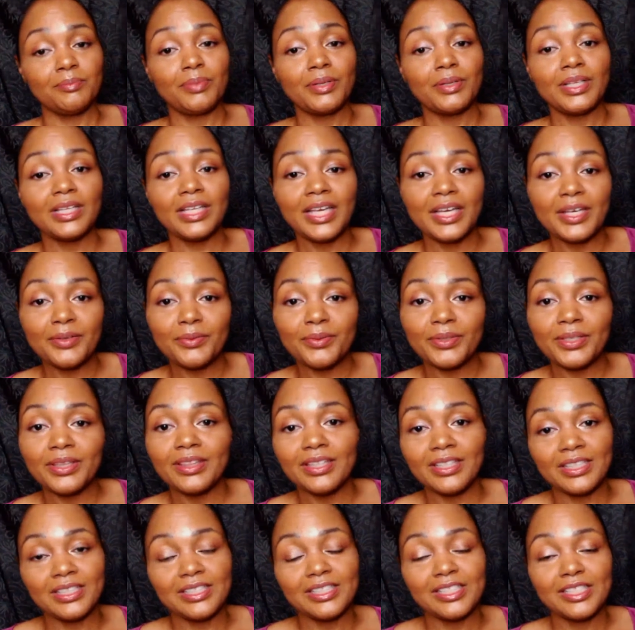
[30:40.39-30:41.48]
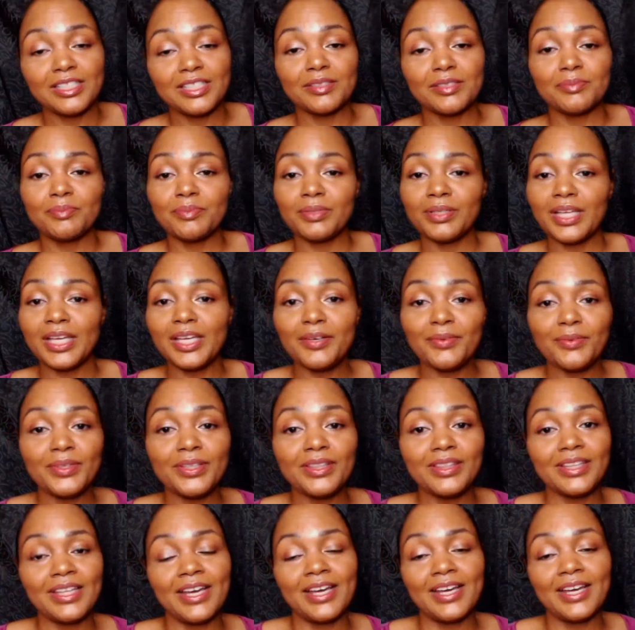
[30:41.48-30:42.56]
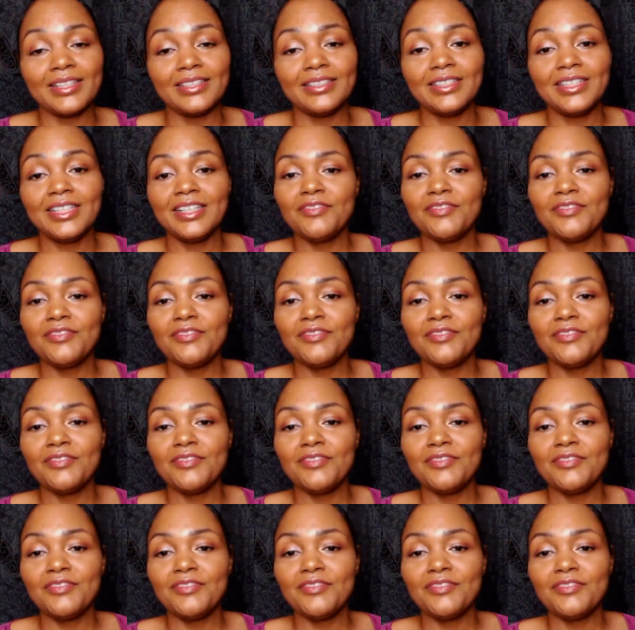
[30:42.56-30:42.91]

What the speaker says: Play with this. Play with that.